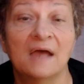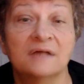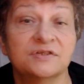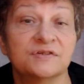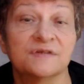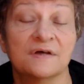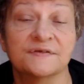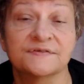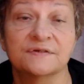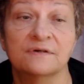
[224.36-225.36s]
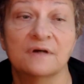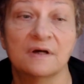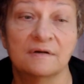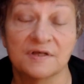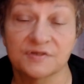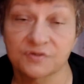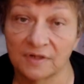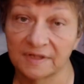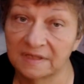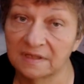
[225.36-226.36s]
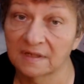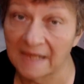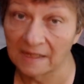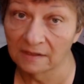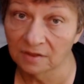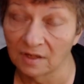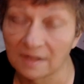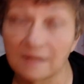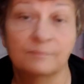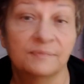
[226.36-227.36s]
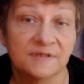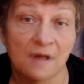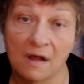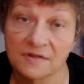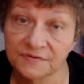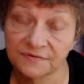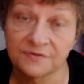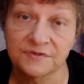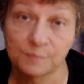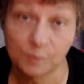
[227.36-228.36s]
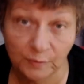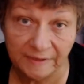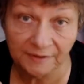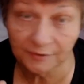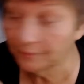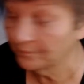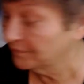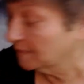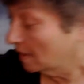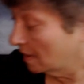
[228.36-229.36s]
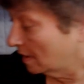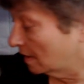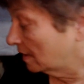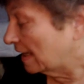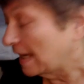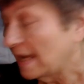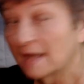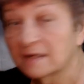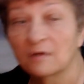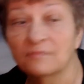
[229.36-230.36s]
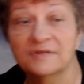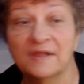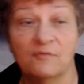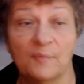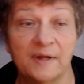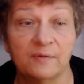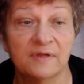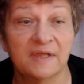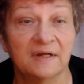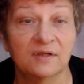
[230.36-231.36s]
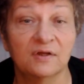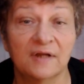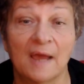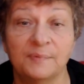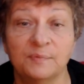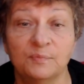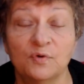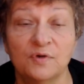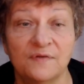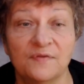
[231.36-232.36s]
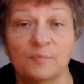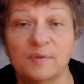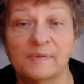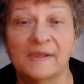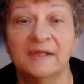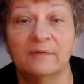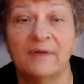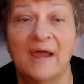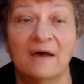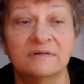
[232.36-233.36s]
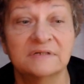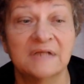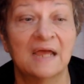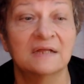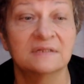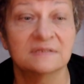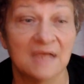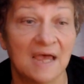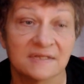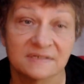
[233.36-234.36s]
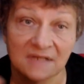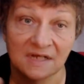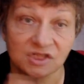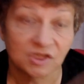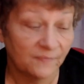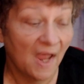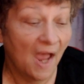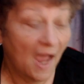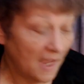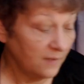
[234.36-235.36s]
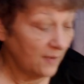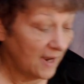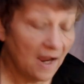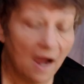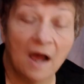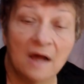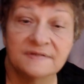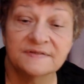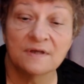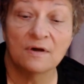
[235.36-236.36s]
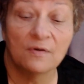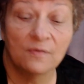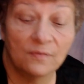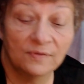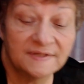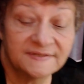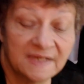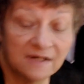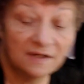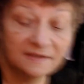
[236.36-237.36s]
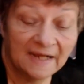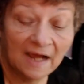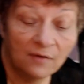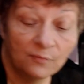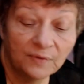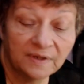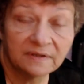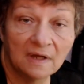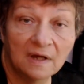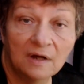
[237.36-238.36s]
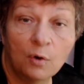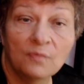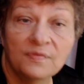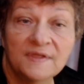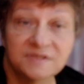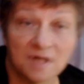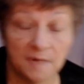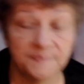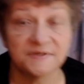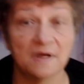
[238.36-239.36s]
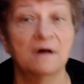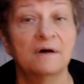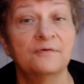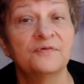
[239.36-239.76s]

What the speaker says: she's also an Australian cattle dog, also known as Blue Heeler. And hopefully everybody will get in a good happy mood and they'll be playing around and as such. Anyway, so let's get on now with the types of